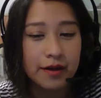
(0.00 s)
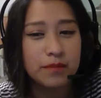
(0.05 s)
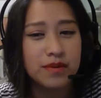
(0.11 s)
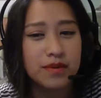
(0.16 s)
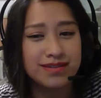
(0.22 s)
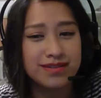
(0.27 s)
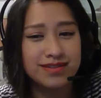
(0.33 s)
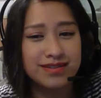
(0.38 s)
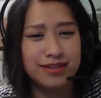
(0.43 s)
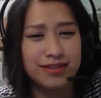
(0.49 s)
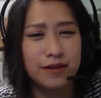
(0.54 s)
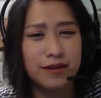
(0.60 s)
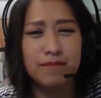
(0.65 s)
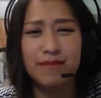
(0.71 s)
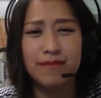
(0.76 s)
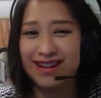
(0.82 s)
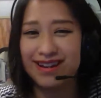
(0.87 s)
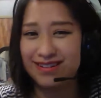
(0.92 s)

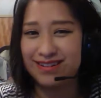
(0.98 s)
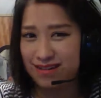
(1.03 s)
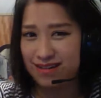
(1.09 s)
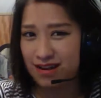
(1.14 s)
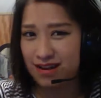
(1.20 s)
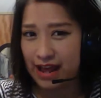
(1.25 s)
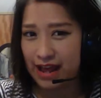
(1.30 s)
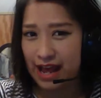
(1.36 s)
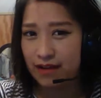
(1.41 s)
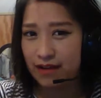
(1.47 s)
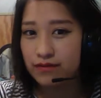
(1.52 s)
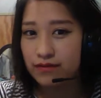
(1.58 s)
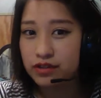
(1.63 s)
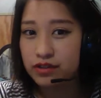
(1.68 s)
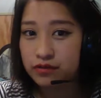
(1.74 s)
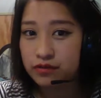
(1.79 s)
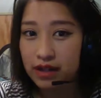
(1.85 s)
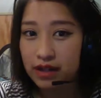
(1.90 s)
Some might not have
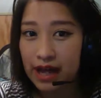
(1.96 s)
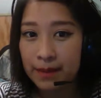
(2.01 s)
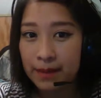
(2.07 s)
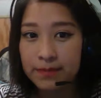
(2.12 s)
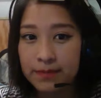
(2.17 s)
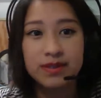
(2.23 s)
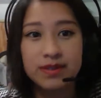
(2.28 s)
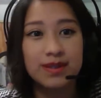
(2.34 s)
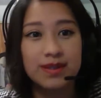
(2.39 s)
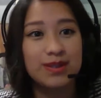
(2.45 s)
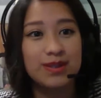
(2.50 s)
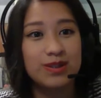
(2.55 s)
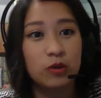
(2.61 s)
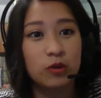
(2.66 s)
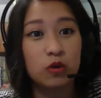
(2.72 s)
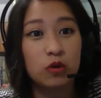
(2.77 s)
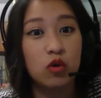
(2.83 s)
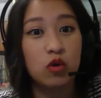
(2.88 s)
school apps,
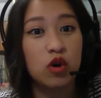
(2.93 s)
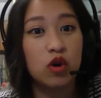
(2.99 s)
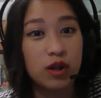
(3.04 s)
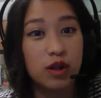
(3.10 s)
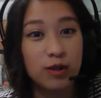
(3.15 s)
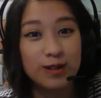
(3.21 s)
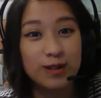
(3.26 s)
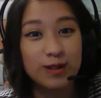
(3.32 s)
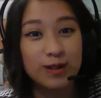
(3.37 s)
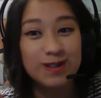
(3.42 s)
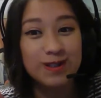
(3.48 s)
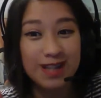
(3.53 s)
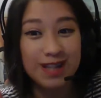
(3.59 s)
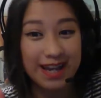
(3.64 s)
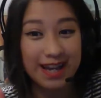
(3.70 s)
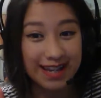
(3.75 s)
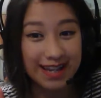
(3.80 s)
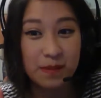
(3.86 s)
so the
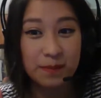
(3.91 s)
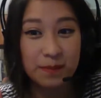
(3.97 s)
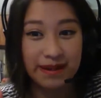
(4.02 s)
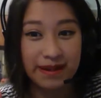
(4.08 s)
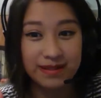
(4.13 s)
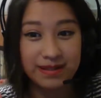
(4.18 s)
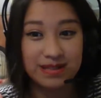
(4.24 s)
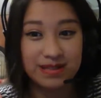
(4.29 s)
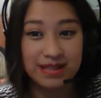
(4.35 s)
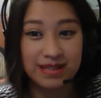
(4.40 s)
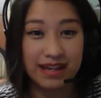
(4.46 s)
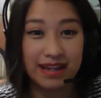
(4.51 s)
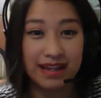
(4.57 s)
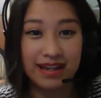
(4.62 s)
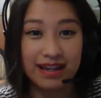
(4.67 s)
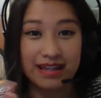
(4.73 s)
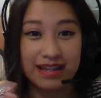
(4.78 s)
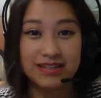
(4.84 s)
second best
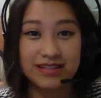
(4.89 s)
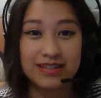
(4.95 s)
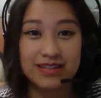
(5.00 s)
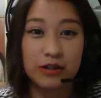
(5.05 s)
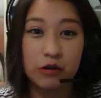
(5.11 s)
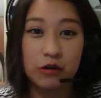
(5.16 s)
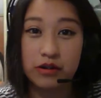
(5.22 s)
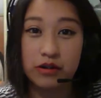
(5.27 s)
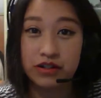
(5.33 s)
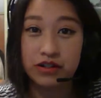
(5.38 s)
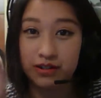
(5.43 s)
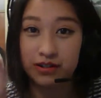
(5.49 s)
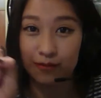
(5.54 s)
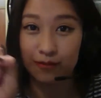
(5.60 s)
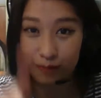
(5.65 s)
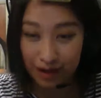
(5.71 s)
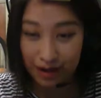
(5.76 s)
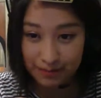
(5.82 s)
thing is to go into the
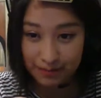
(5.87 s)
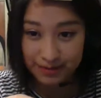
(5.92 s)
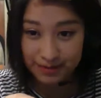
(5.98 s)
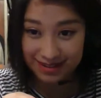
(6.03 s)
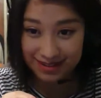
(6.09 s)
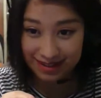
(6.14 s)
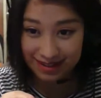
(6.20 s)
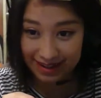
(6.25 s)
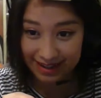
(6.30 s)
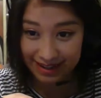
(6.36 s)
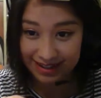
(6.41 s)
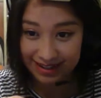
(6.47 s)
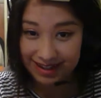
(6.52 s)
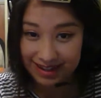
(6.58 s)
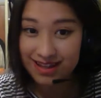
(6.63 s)
website.